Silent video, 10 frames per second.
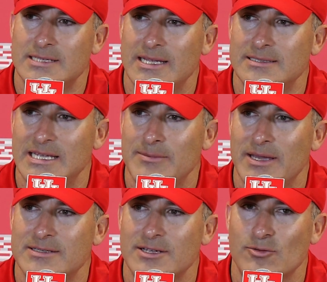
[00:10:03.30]
ten
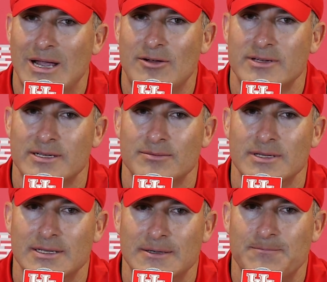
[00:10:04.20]
teammates around him
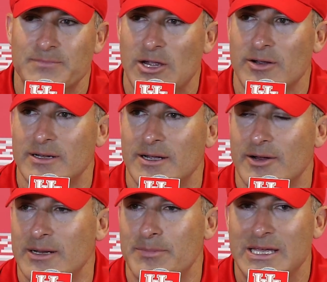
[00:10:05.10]
are going to, are
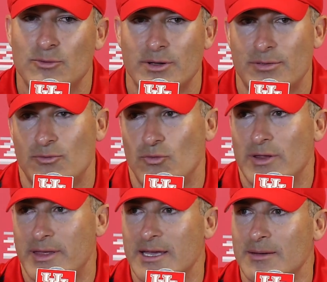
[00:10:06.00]
going to be with
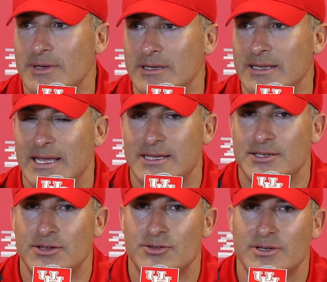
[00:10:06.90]
with him and, and, the
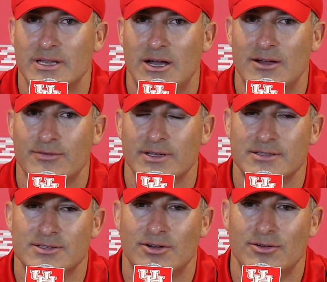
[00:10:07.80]
execution of the
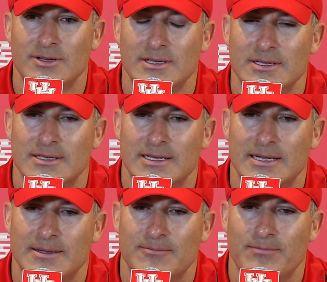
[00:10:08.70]
offense. So,
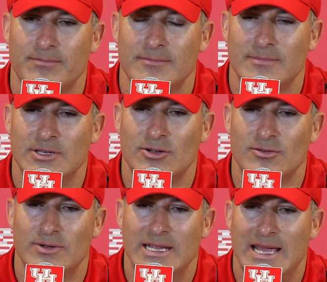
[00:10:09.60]
um, you know,
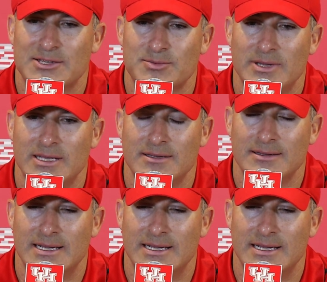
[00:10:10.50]
when you ask me,